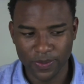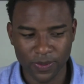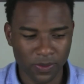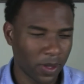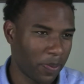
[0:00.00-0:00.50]

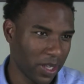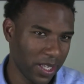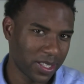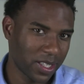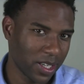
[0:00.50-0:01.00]
The
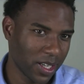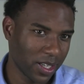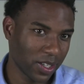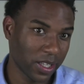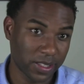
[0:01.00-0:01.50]
police,
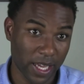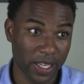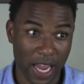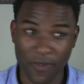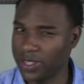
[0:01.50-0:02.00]
the
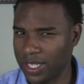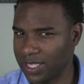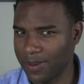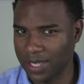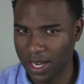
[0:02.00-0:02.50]
guy for changing
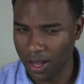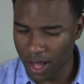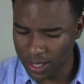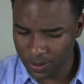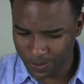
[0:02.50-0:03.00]
his name to Santa
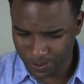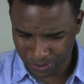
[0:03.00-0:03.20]
Claus,